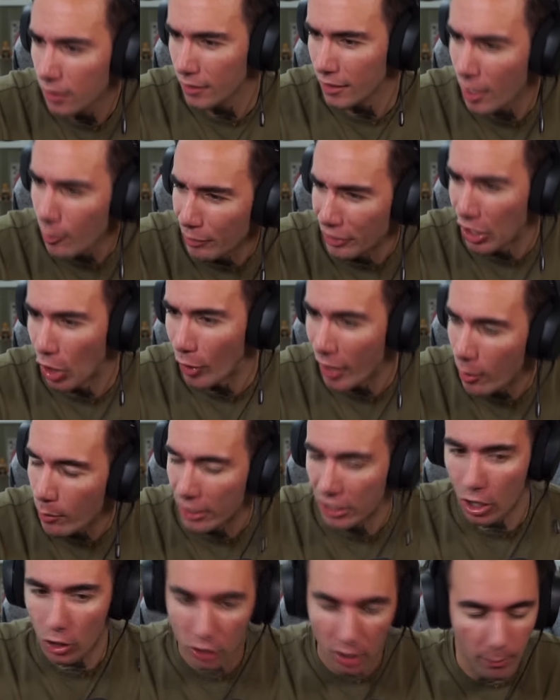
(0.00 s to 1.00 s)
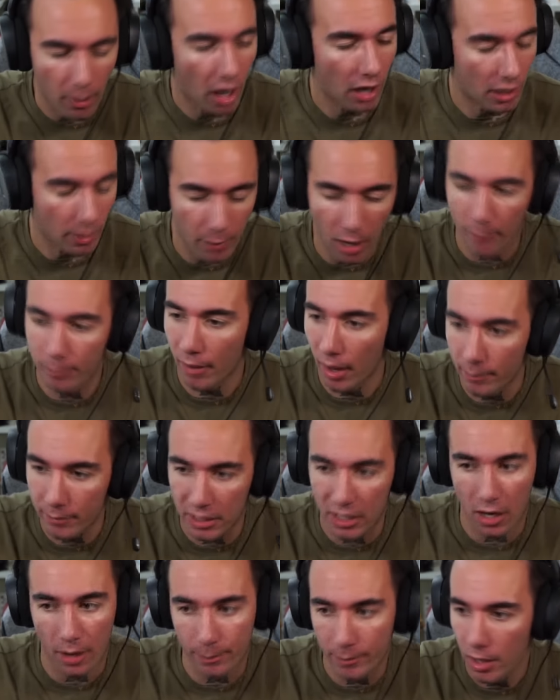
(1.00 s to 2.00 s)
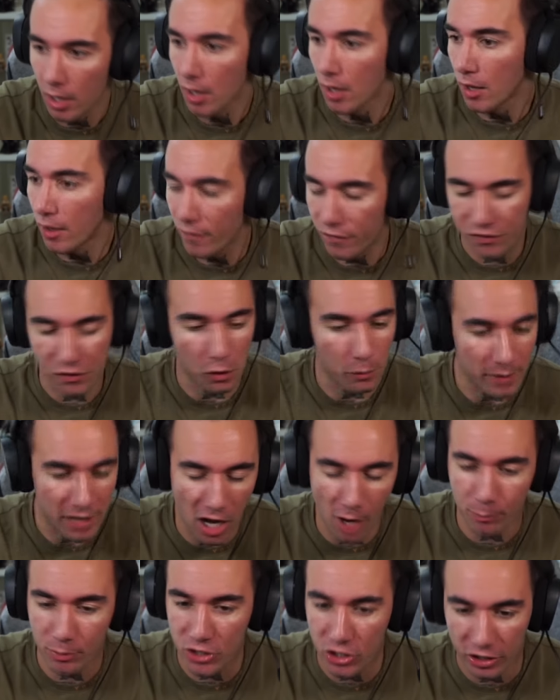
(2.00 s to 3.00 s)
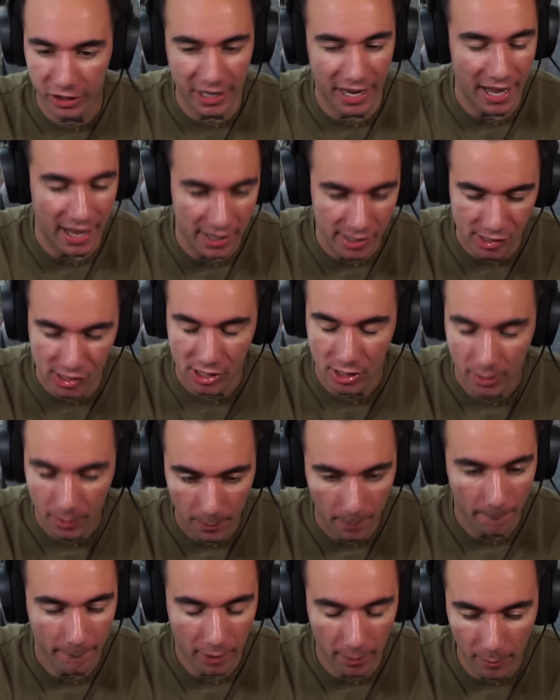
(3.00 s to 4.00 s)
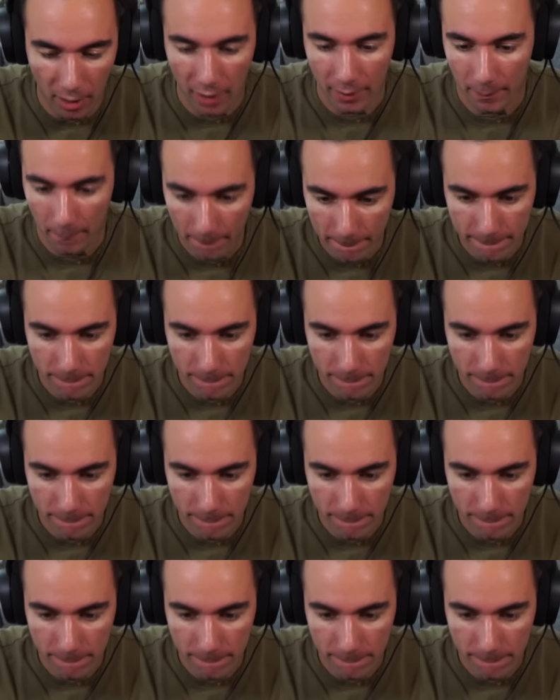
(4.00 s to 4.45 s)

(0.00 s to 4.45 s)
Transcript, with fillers: Here we go, here we go. Come on, come on. Pump me up. Fill me up with your gas. Come on.